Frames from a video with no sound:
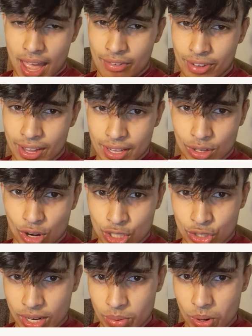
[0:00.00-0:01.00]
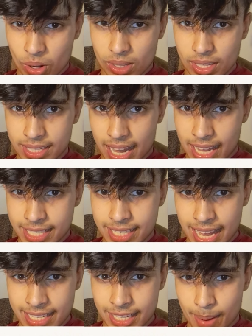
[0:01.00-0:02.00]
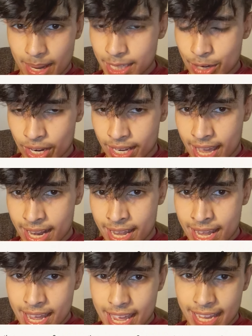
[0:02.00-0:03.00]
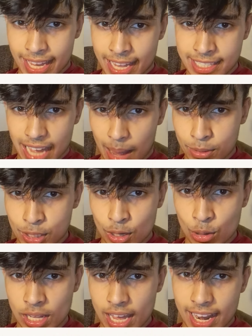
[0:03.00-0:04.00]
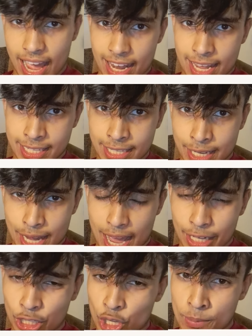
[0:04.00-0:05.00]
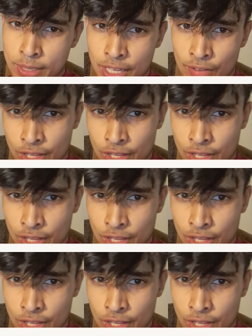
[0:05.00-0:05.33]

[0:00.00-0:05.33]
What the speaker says: in God's green world decides to enter the bacteria again, it gets absolutely annihilated. And humans have